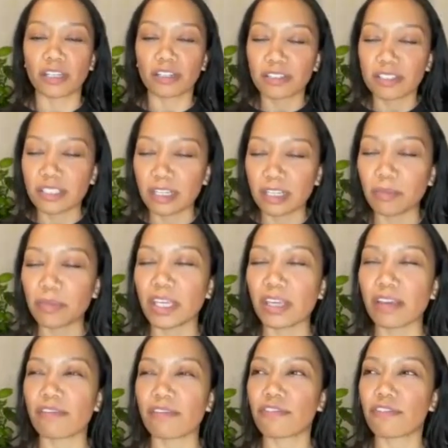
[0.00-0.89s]
It's
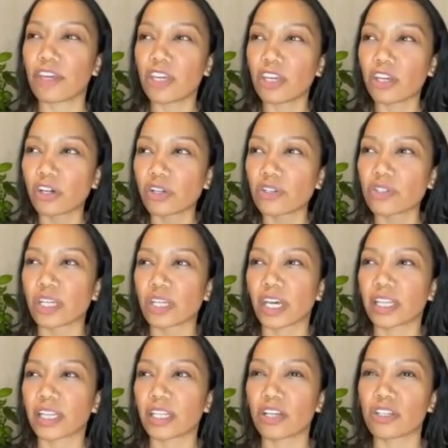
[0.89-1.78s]
something feels
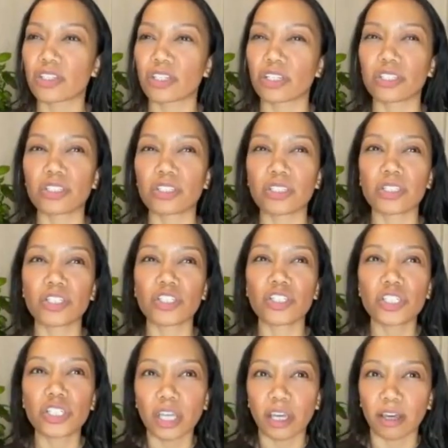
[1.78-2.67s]
like there's a
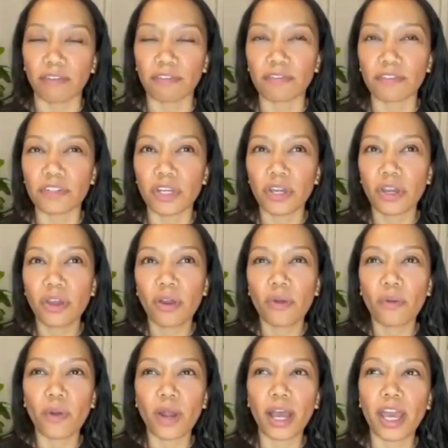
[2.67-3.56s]
shift,
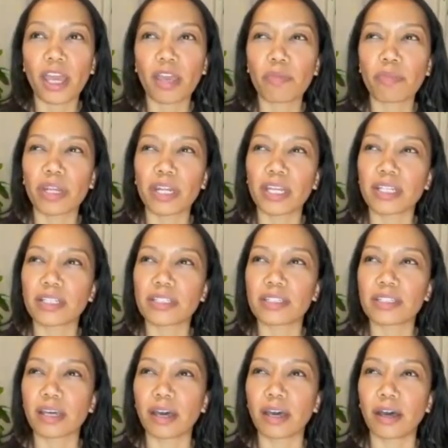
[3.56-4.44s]
right? But
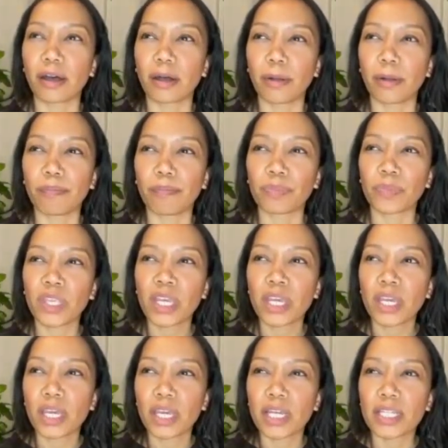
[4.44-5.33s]
it's
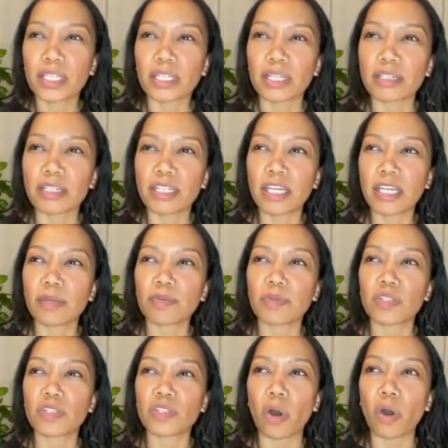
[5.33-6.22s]
a deep
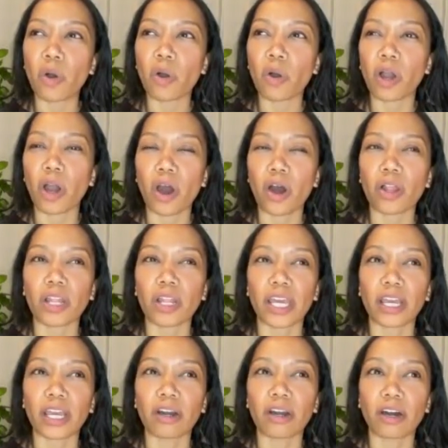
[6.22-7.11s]
soul
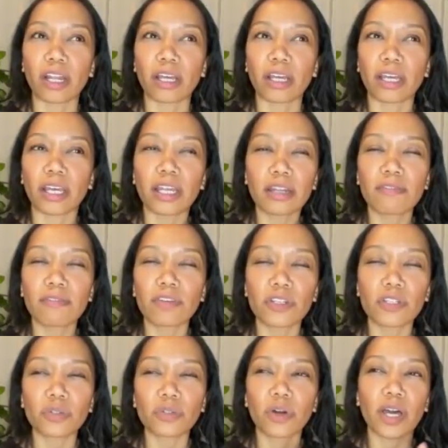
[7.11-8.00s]
calling on an
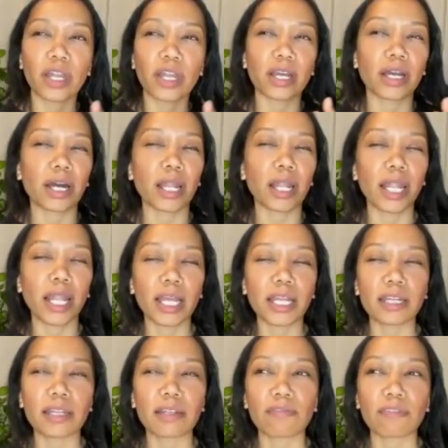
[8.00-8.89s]
individual and a
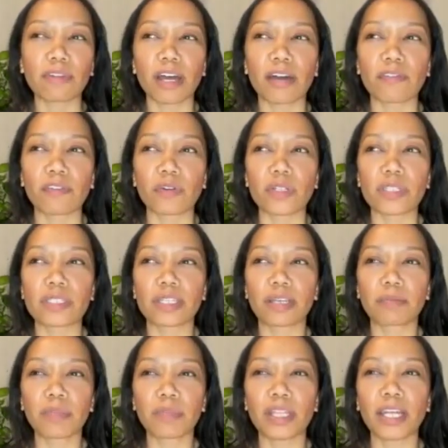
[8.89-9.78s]
collective level. It's
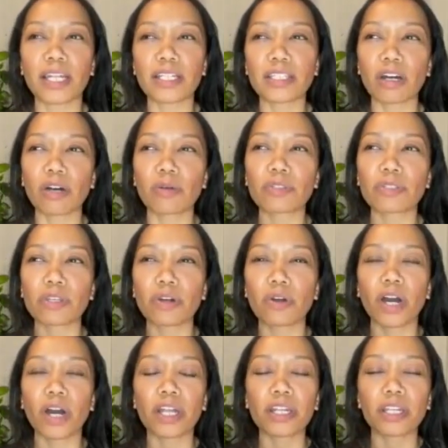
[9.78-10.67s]
something that's
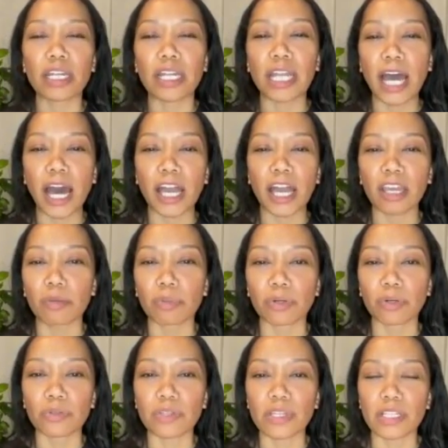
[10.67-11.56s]
also
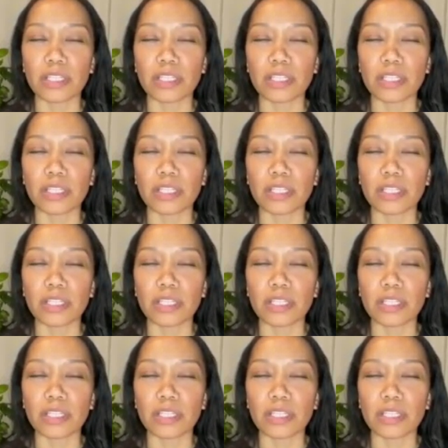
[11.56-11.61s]
undeniable.